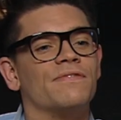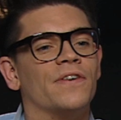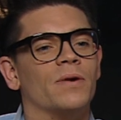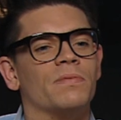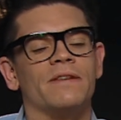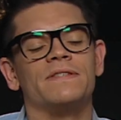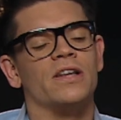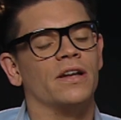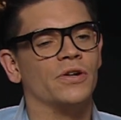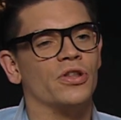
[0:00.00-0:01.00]
film, they've
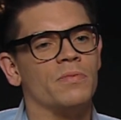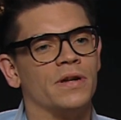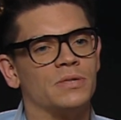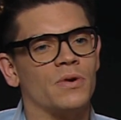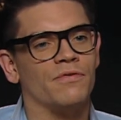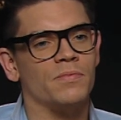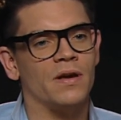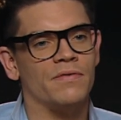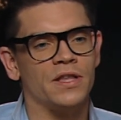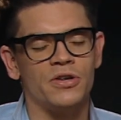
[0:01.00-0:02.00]
certainly got their money's worth from you,
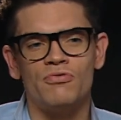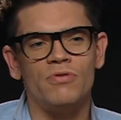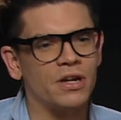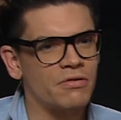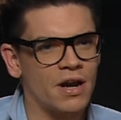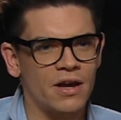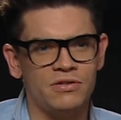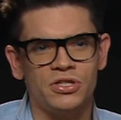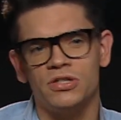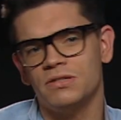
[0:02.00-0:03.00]
haven't they? You're running
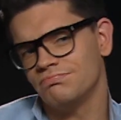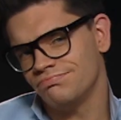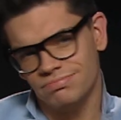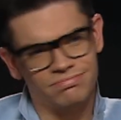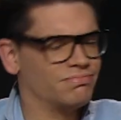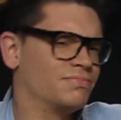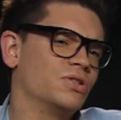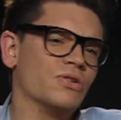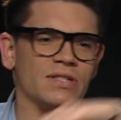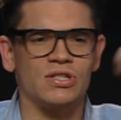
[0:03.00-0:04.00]
around, you're
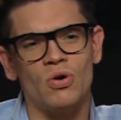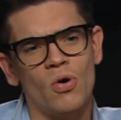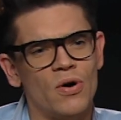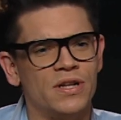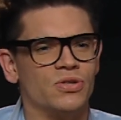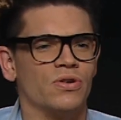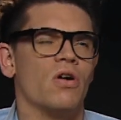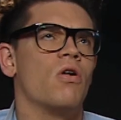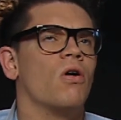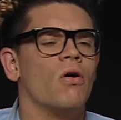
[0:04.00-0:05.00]
doing swords, you're on a
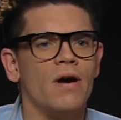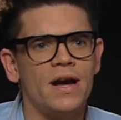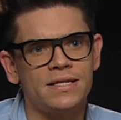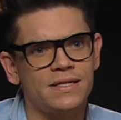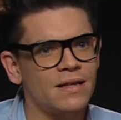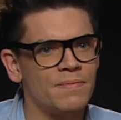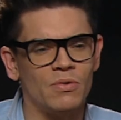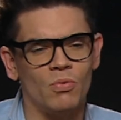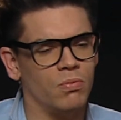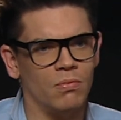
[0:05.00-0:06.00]
horse. I
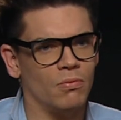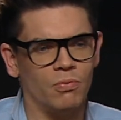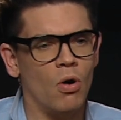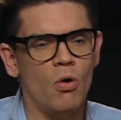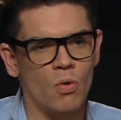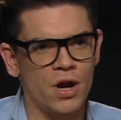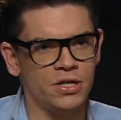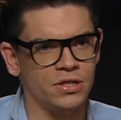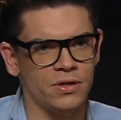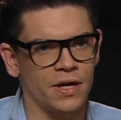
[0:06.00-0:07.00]
mean, what weren't you
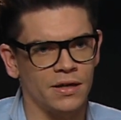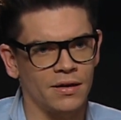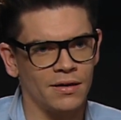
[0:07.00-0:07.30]
doing?